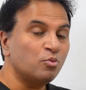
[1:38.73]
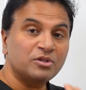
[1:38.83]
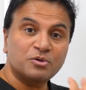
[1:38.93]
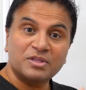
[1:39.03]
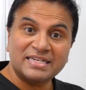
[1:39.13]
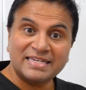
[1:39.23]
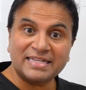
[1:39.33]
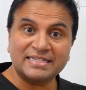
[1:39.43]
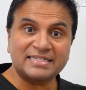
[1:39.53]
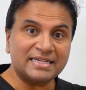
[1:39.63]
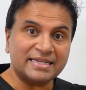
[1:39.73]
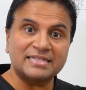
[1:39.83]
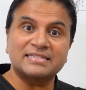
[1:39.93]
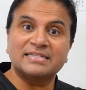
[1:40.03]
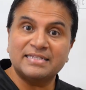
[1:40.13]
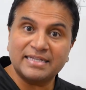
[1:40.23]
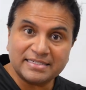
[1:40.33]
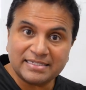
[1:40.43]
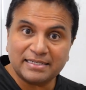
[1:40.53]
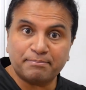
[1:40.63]
We know that nicotine, hence in
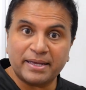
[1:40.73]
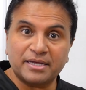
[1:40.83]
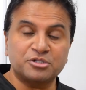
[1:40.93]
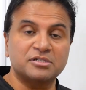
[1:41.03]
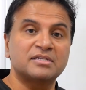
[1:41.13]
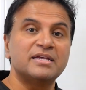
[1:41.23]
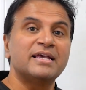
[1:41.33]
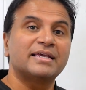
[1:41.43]
nicotine patches,